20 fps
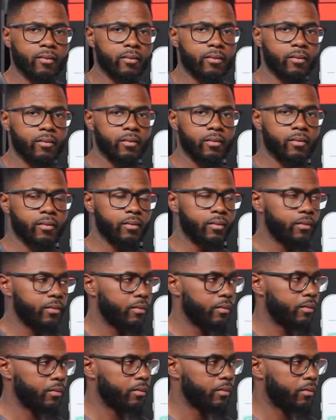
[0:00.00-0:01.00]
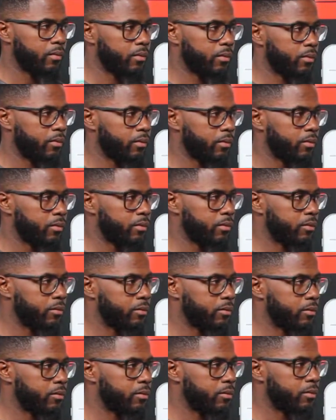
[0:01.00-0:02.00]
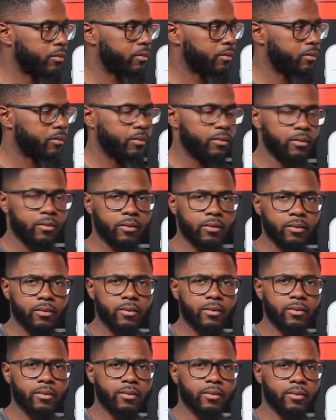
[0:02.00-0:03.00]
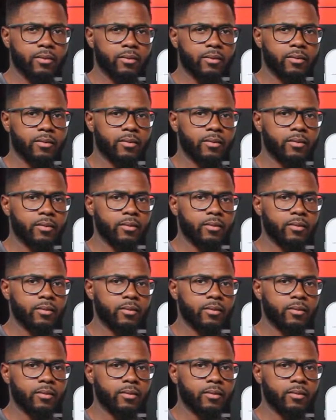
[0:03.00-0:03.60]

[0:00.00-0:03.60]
No words are spoken by the person on screen.